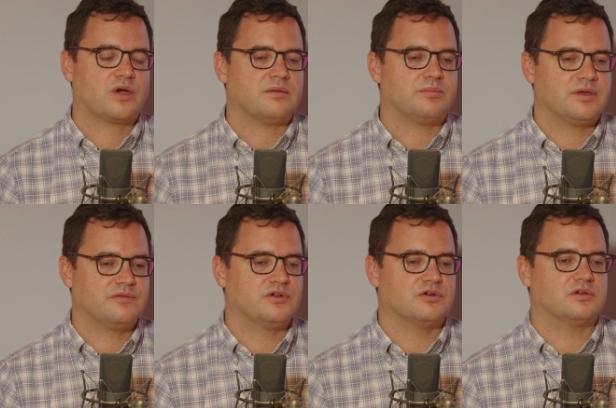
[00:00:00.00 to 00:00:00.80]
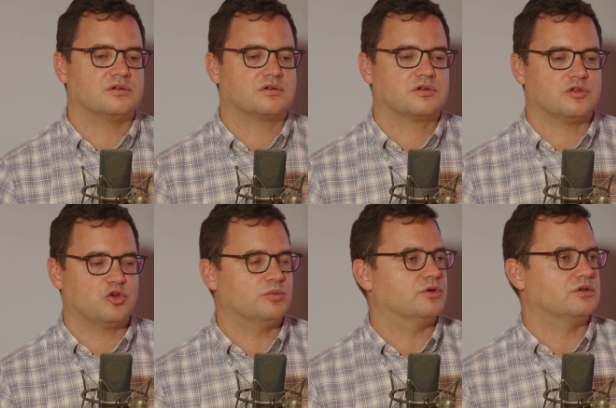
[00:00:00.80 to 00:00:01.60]
quite pivotal
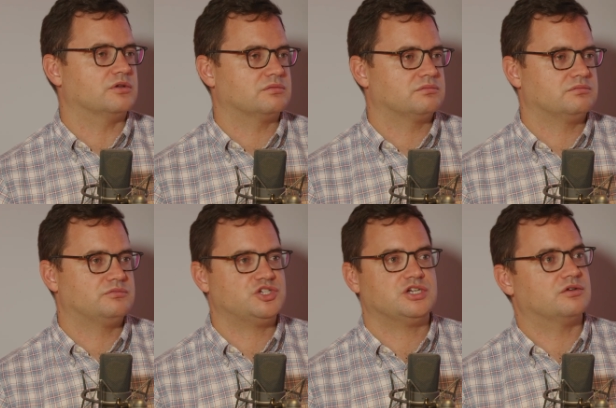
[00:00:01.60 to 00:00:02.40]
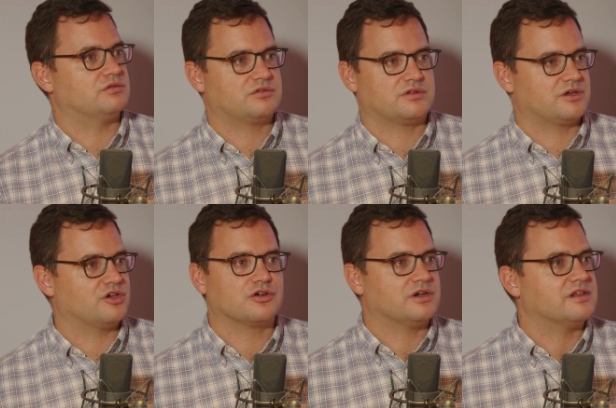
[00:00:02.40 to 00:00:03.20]
global
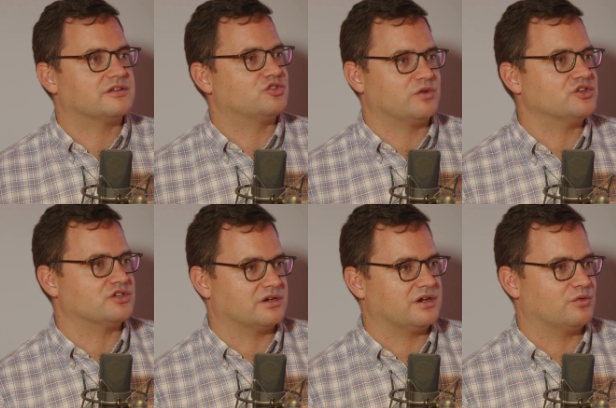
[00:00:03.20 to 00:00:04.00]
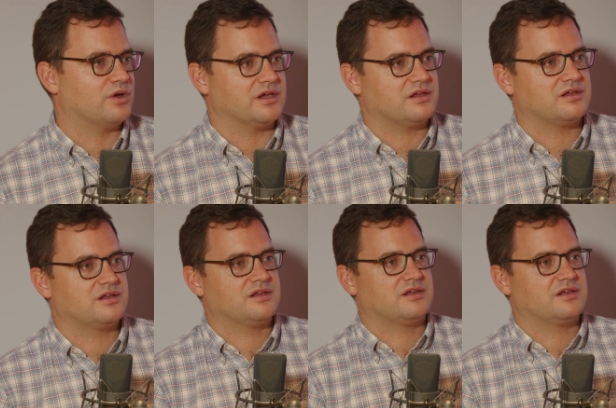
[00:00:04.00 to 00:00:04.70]
geosecurity situation in a way.